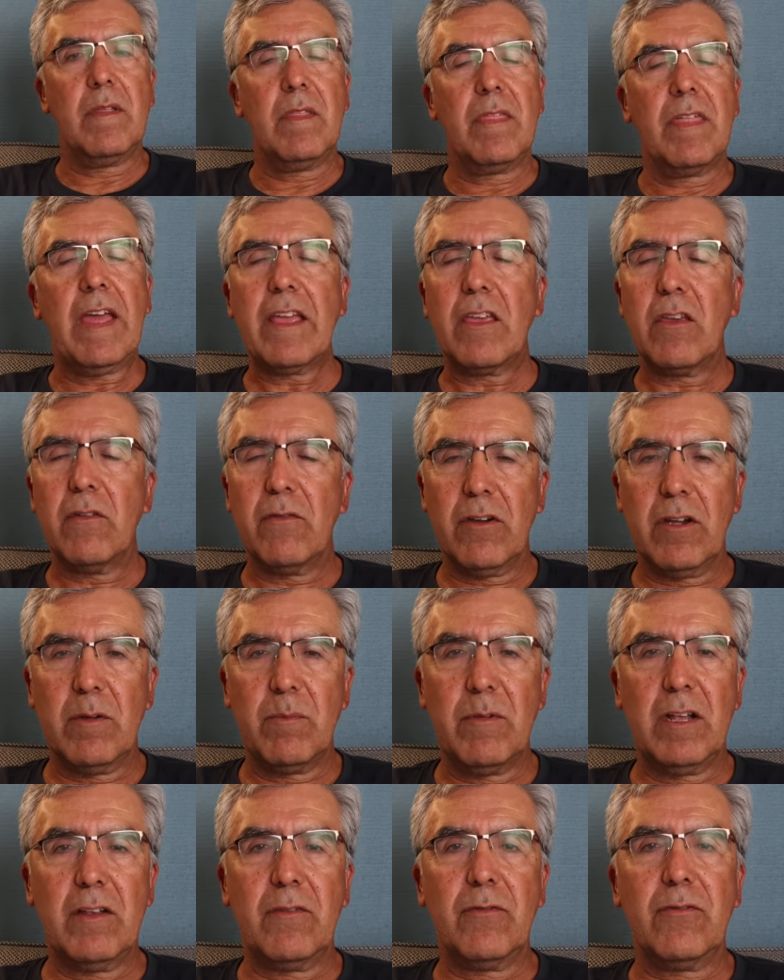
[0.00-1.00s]
Thank you very
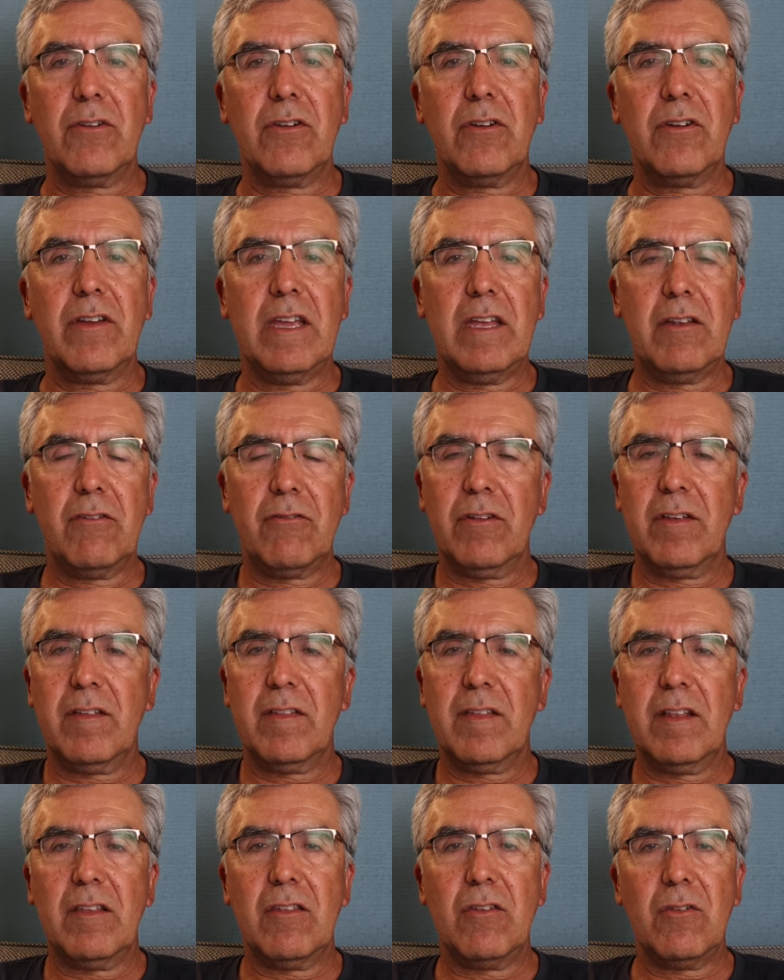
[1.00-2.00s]
much for your
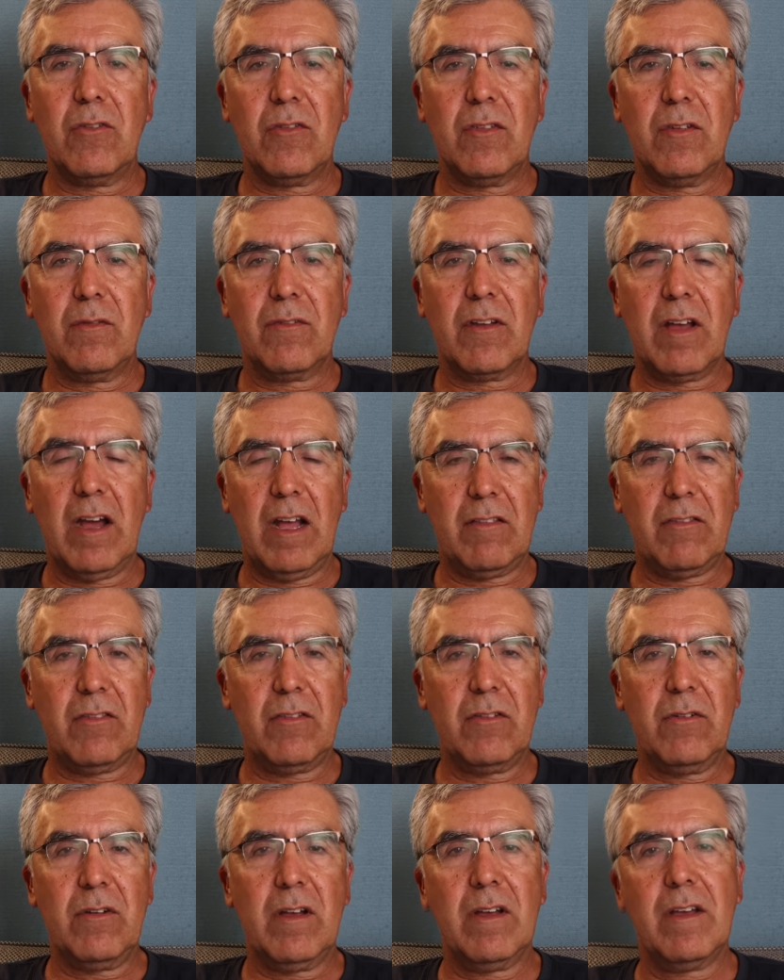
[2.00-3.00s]
interest in use of
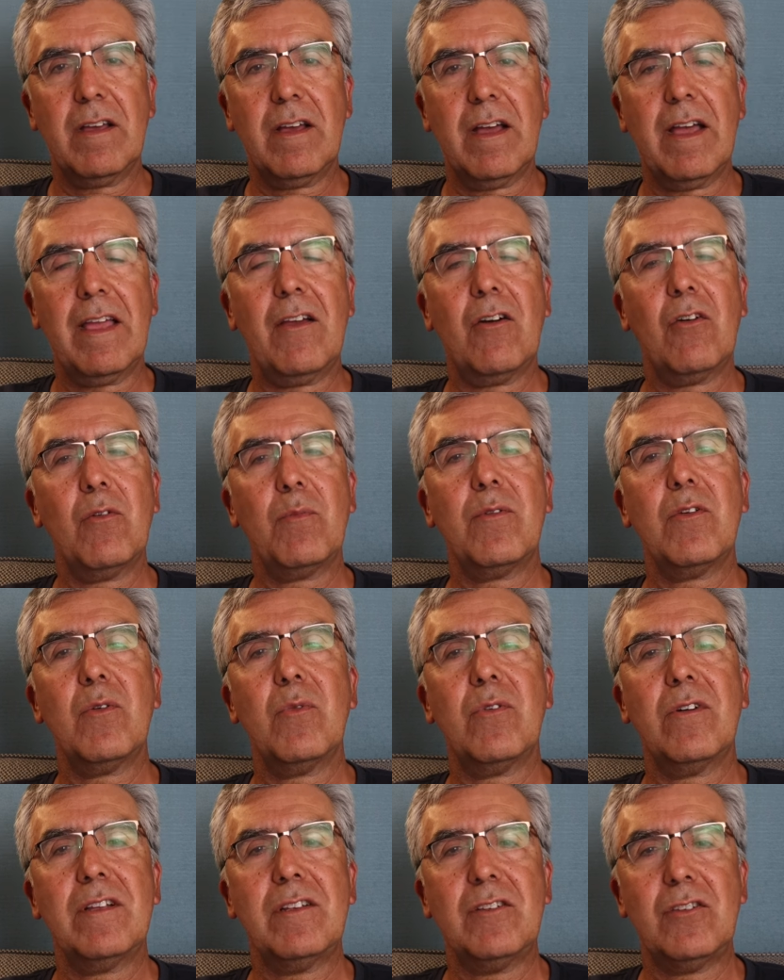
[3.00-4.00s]
KAATSU. I hope you
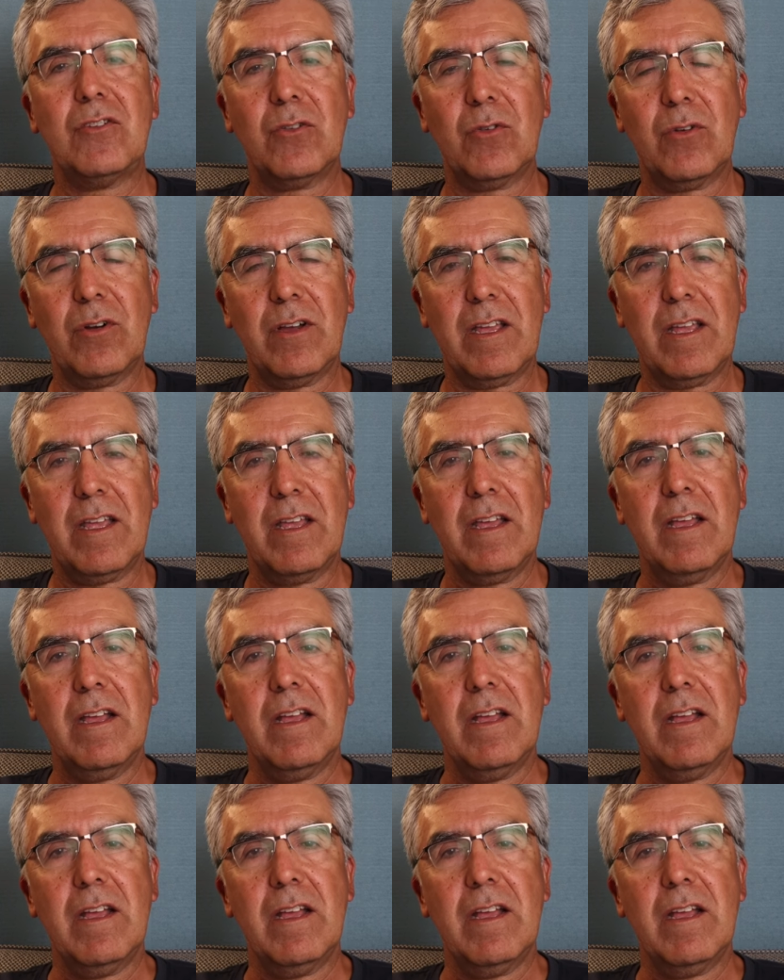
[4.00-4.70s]
will enjoy